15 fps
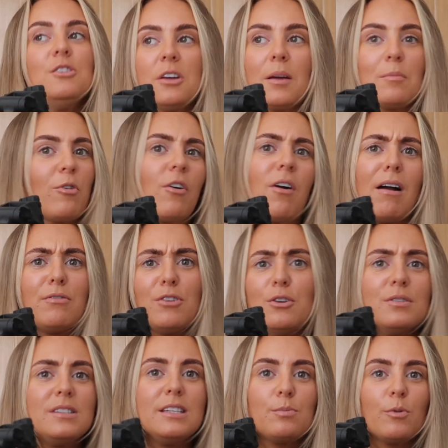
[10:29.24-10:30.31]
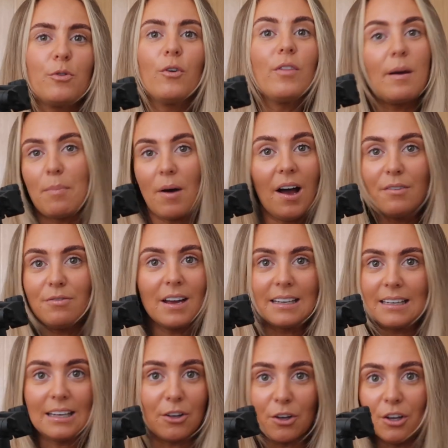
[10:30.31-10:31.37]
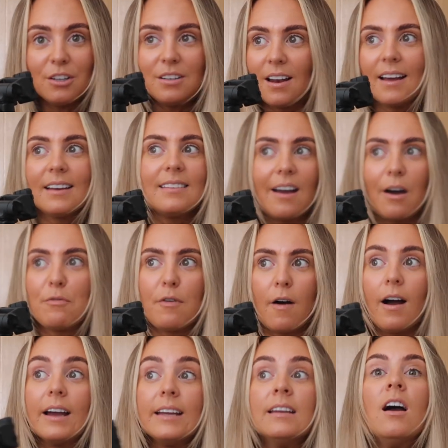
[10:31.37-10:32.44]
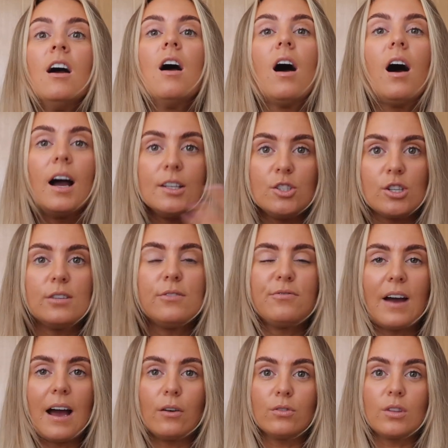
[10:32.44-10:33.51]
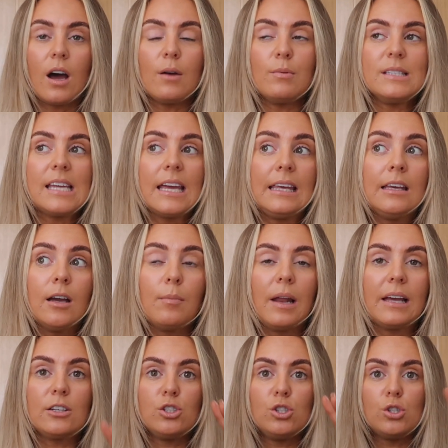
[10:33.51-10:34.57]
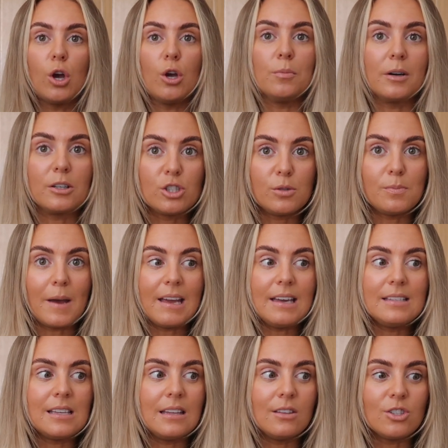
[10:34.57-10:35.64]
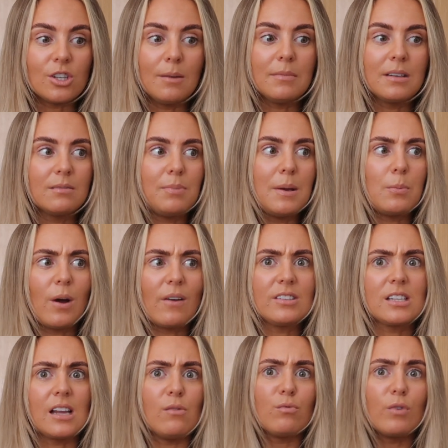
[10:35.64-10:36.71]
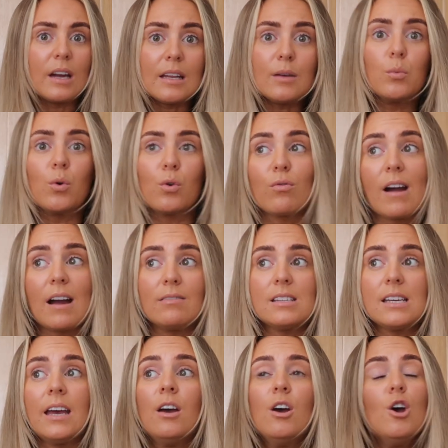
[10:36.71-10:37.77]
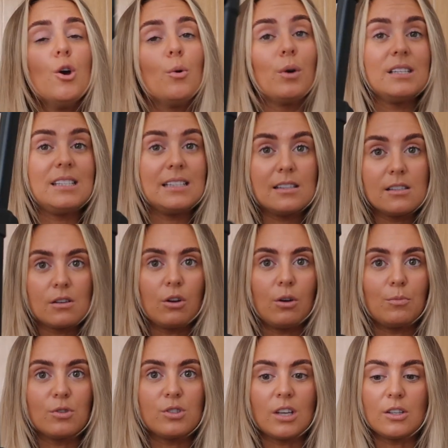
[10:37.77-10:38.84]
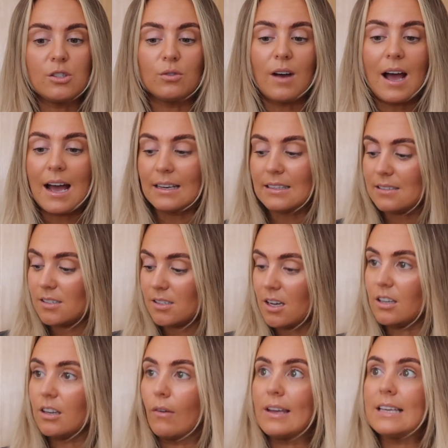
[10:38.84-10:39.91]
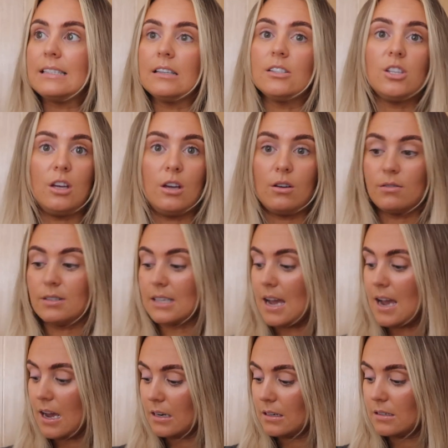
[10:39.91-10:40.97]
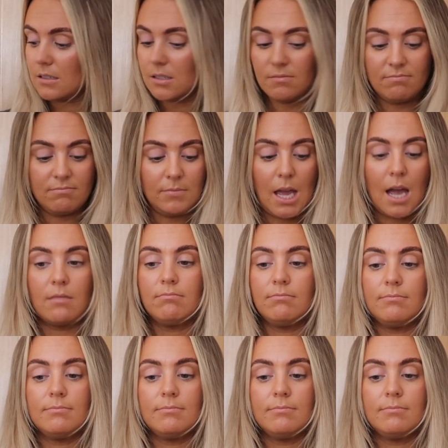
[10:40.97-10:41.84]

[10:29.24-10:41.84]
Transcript: Don't get me wrong, I've used these before. They're perfectly good, like they are fine. I just found that I was taking up like so much space in the gym and people were having to like really walk around it. Whereas this is a lot more subtle and a lot easier to use. And yeah,